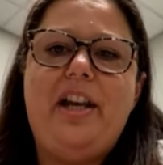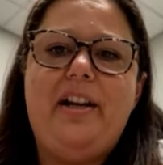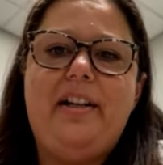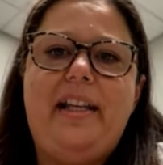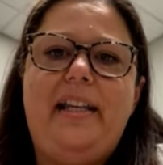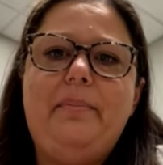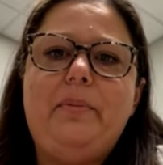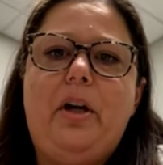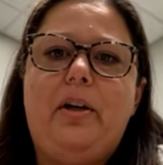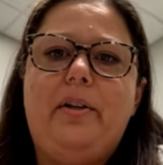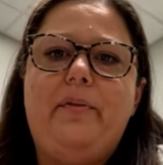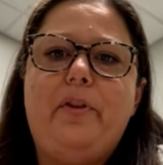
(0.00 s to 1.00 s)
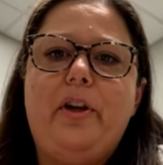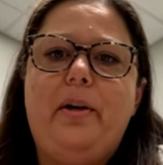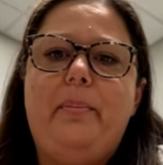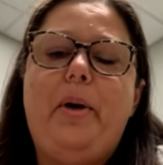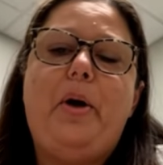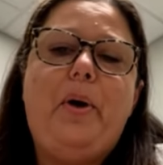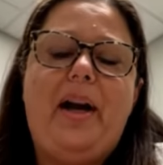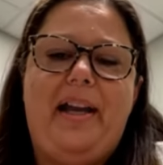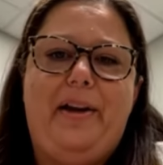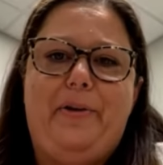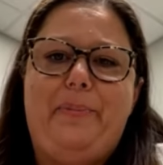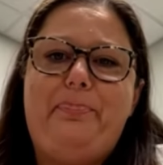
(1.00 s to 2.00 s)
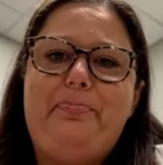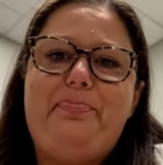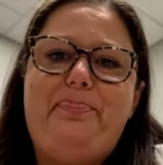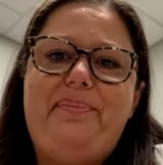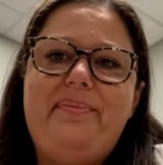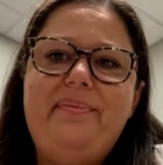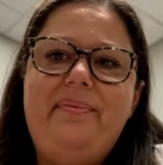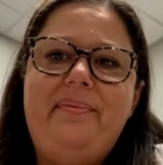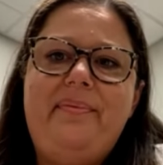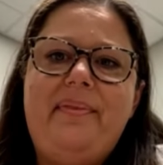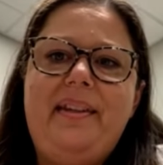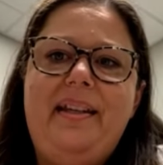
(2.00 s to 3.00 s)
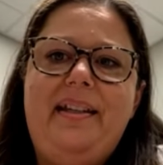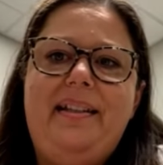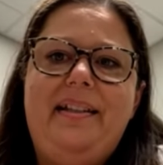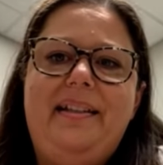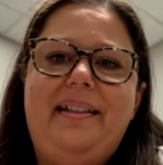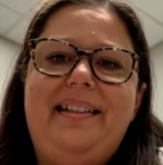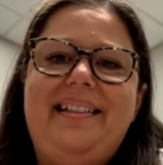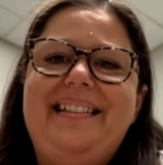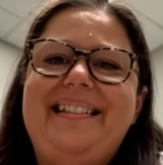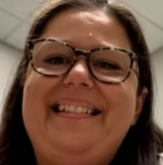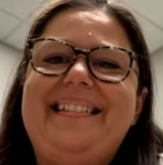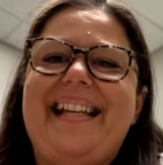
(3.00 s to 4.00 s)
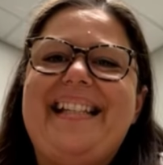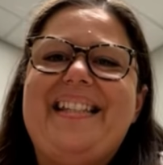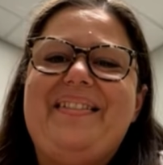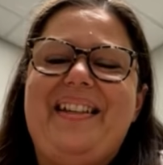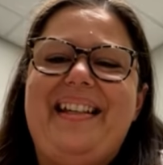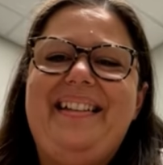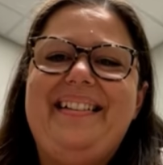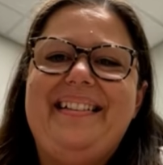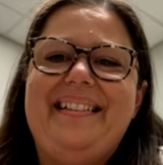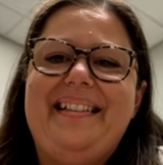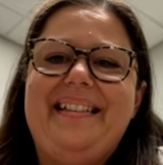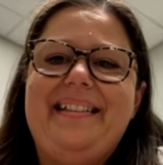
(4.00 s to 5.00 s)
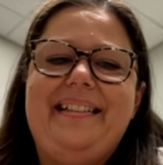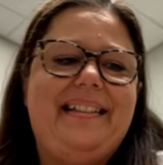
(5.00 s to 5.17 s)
Charity. I'm calling from Ohio. Hi, Charity. Nice to meet you. Nice what have you got, hon?